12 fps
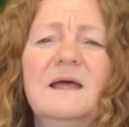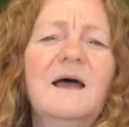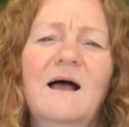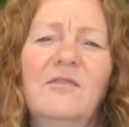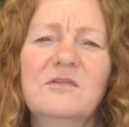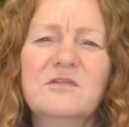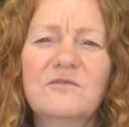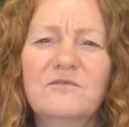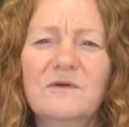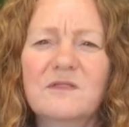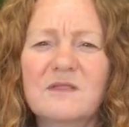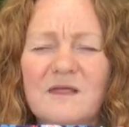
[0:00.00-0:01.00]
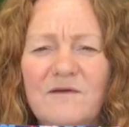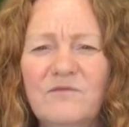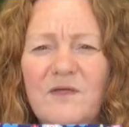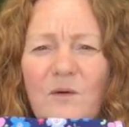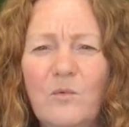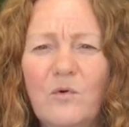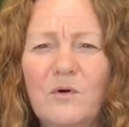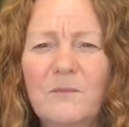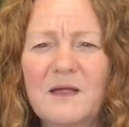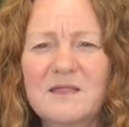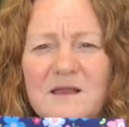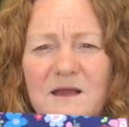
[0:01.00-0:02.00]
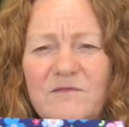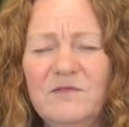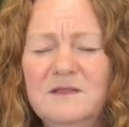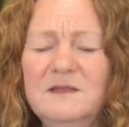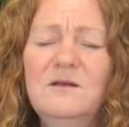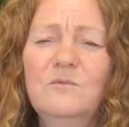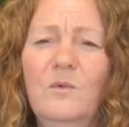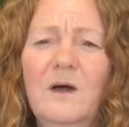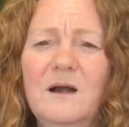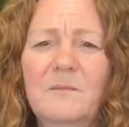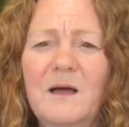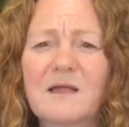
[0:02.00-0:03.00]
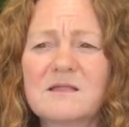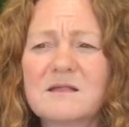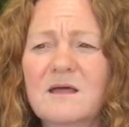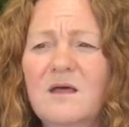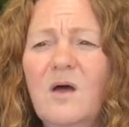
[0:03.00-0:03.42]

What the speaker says: and the difference if they wore a mask and if they didn't wear a mask,